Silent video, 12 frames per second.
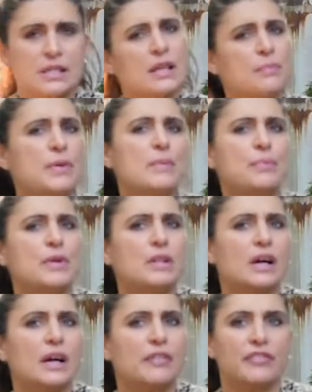Some
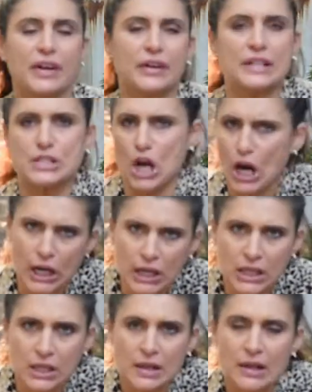people are very dark,
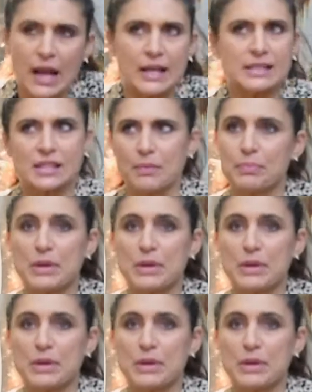and some